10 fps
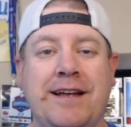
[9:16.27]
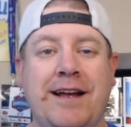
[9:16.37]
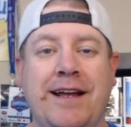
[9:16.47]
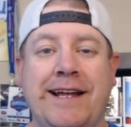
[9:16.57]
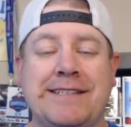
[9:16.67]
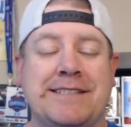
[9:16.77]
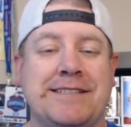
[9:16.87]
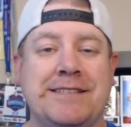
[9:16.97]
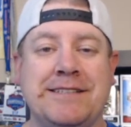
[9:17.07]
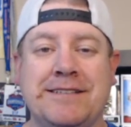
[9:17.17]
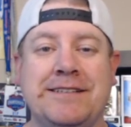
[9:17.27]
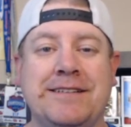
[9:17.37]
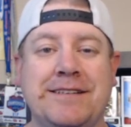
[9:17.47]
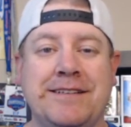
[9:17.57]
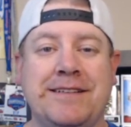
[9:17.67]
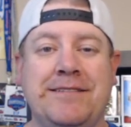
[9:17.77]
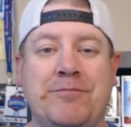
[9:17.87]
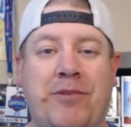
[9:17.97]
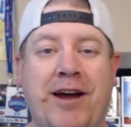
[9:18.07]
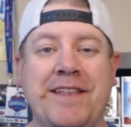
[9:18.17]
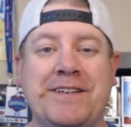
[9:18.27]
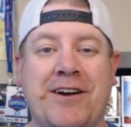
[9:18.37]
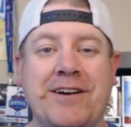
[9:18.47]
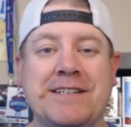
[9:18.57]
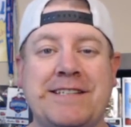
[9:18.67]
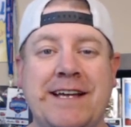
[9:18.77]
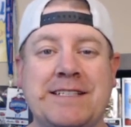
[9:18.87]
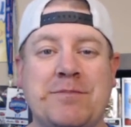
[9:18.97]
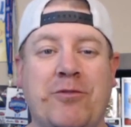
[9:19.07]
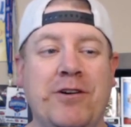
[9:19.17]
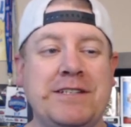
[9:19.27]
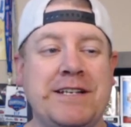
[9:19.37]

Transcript: it's probably the darkest day in sports.